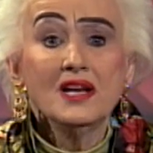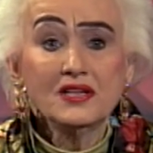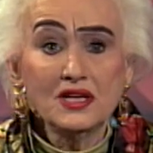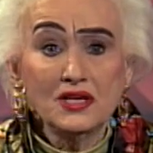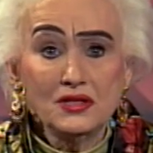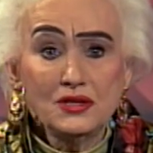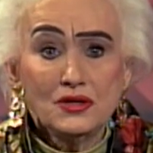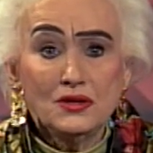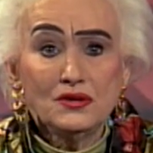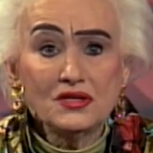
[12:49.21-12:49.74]

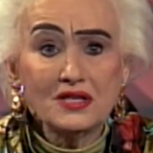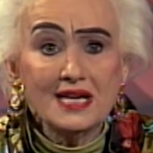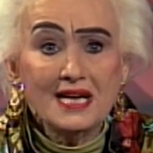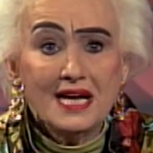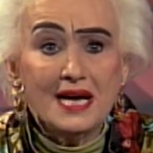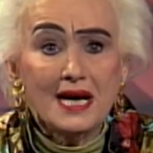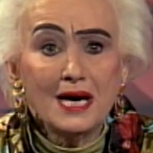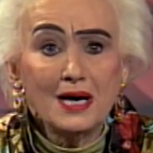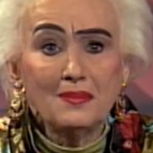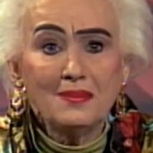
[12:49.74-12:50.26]
to do to
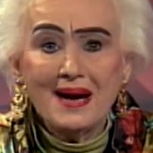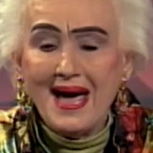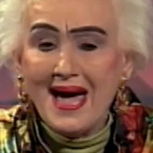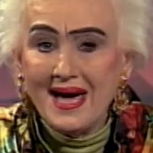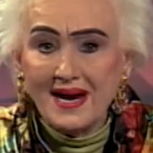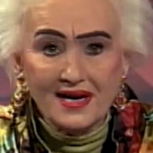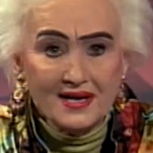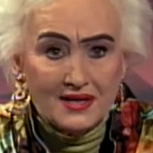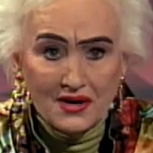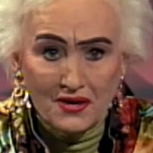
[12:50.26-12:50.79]
him
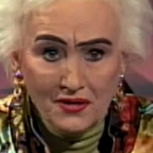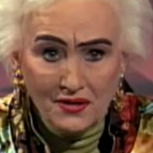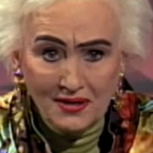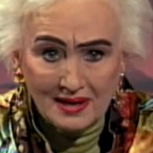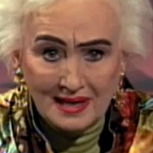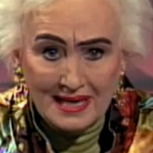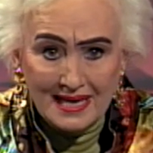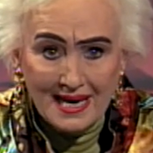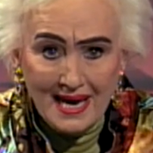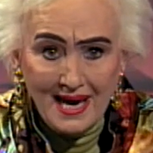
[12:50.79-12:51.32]
at an
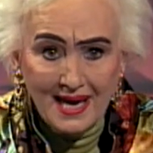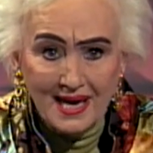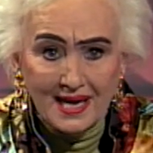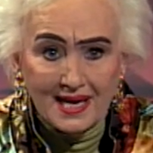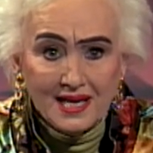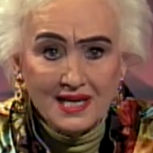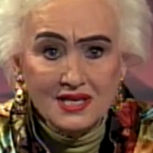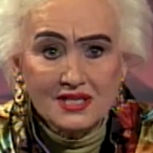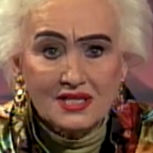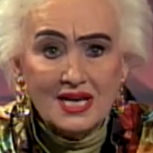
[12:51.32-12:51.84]
early
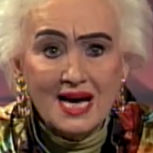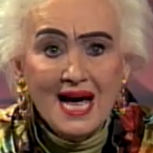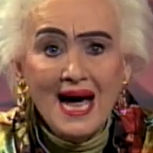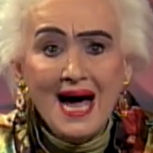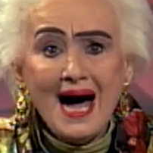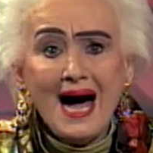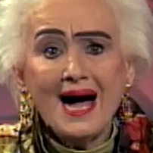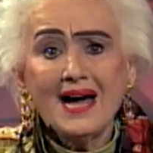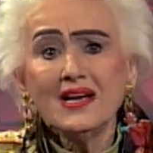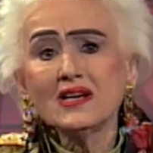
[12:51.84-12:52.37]
age.
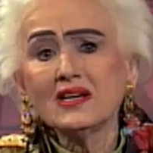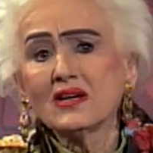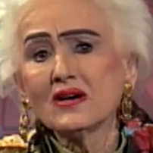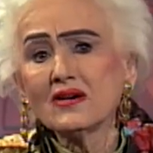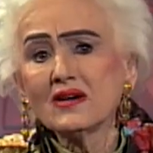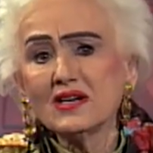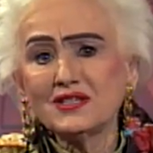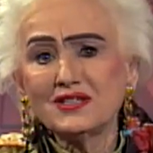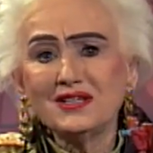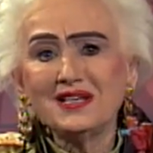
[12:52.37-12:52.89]
I
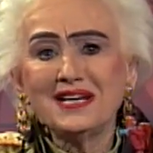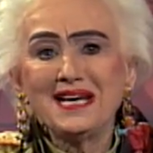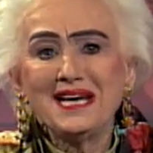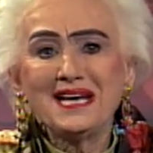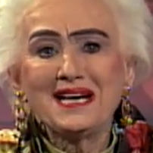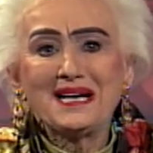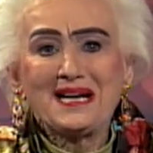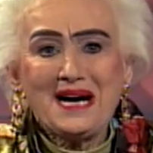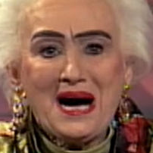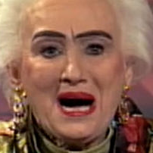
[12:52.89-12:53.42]
encourage you to
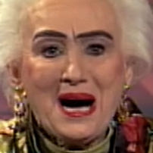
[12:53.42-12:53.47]
get a